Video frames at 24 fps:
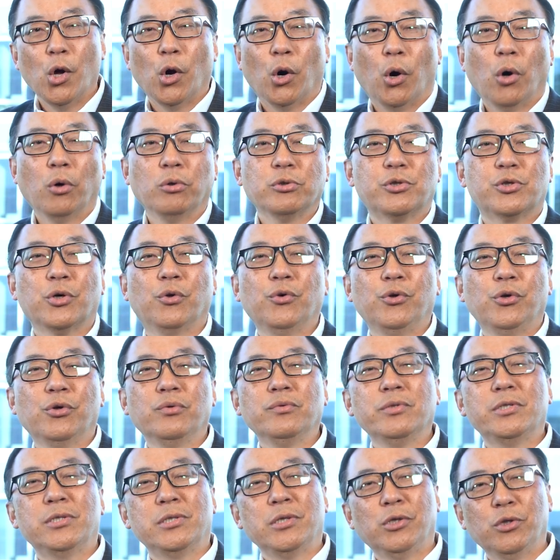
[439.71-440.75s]
also
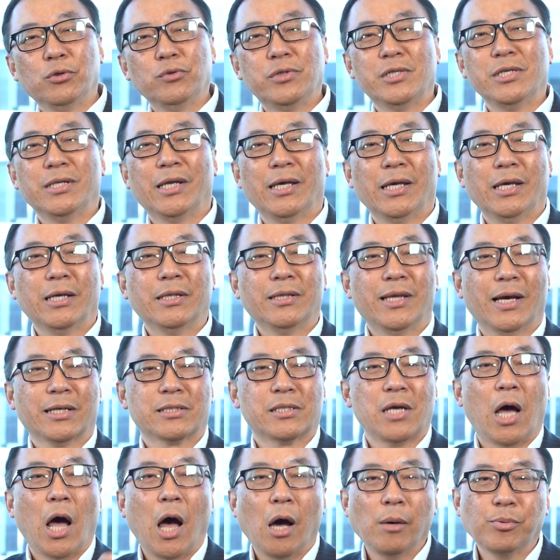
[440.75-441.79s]
using the index
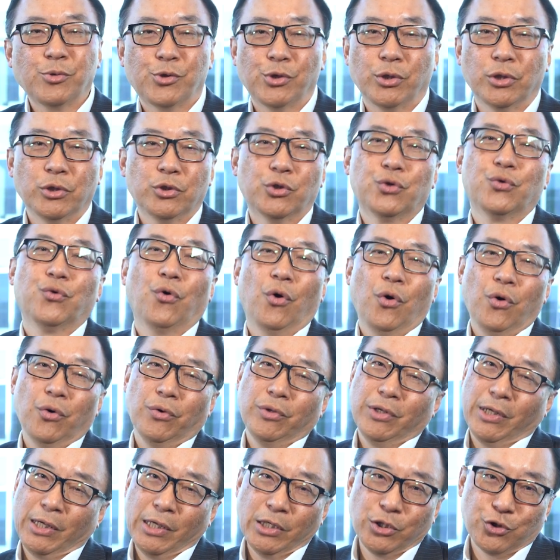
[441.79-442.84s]
option to
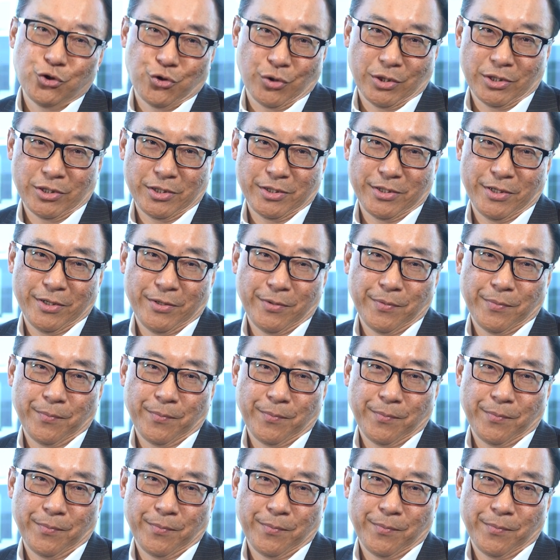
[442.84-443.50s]
earn interest.